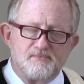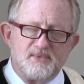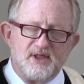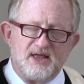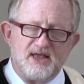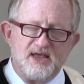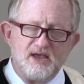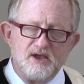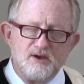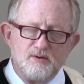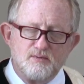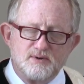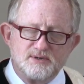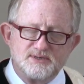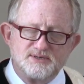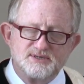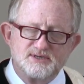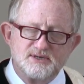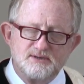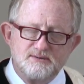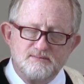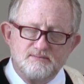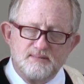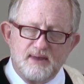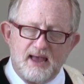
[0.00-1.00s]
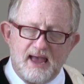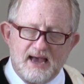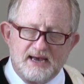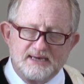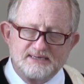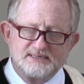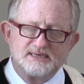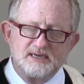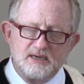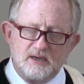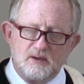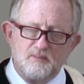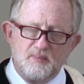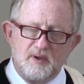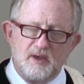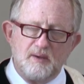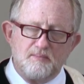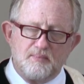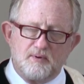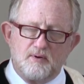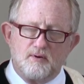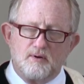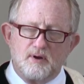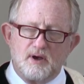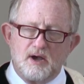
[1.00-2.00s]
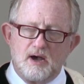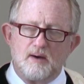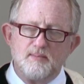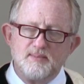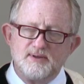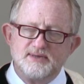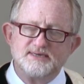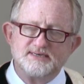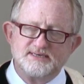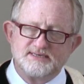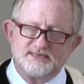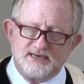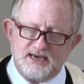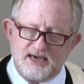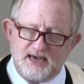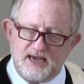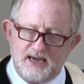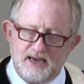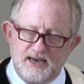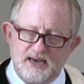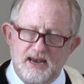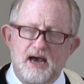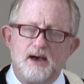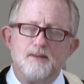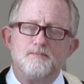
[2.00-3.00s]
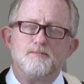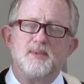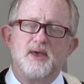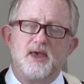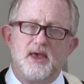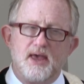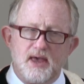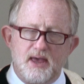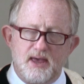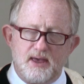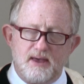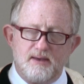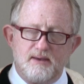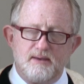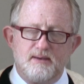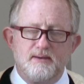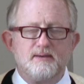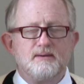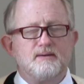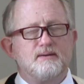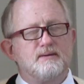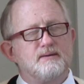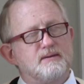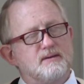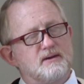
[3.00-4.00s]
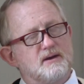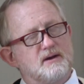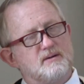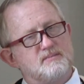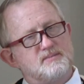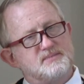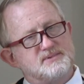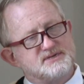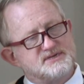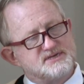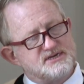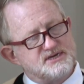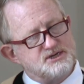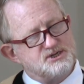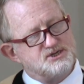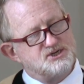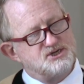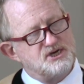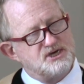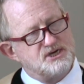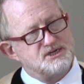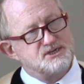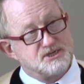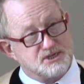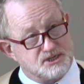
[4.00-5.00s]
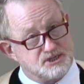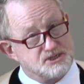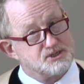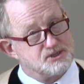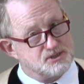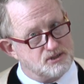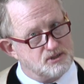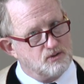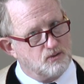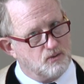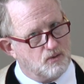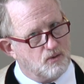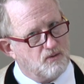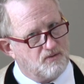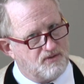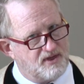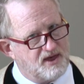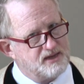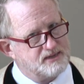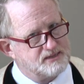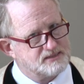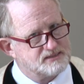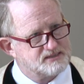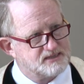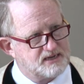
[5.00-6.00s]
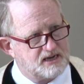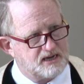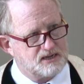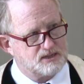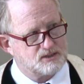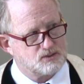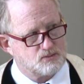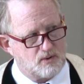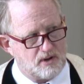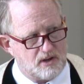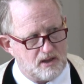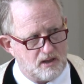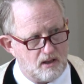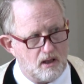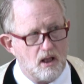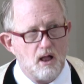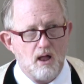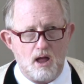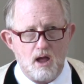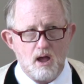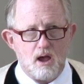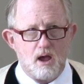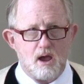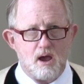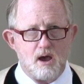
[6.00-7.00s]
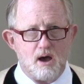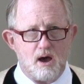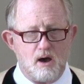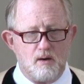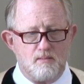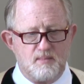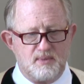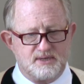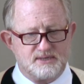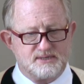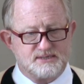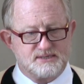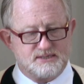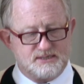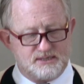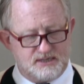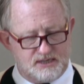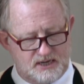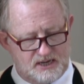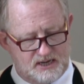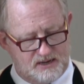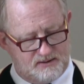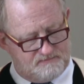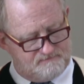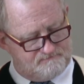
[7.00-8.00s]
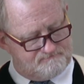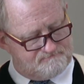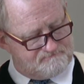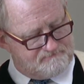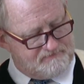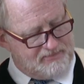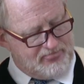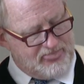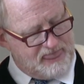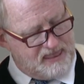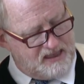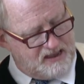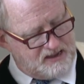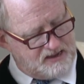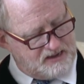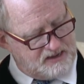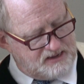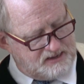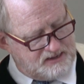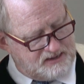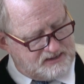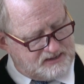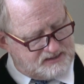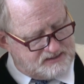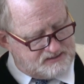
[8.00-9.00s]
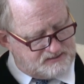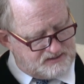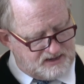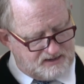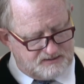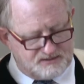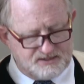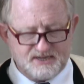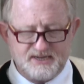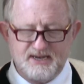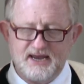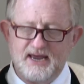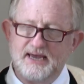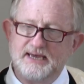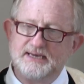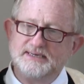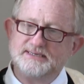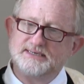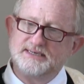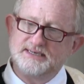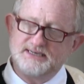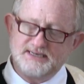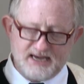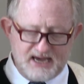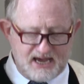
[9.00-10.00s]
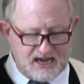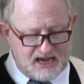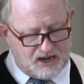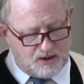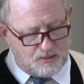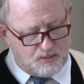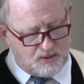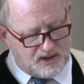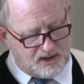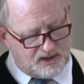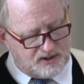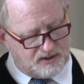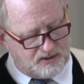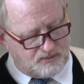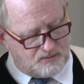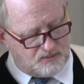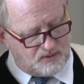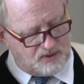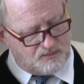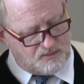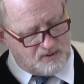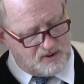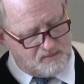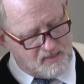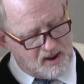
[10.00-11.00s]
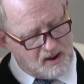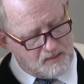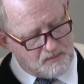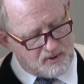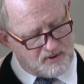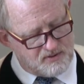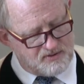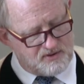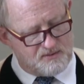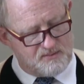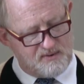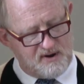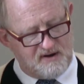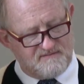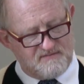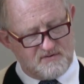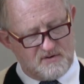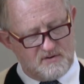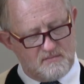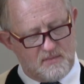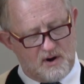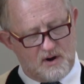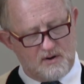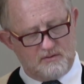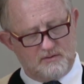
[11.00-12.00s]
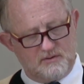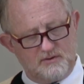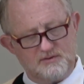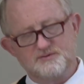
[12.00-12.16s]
He was asking people, come and see, not me. Come and see Jesus, who will then say as well, come and see. Now, today is the day when we remember the Reverend Martin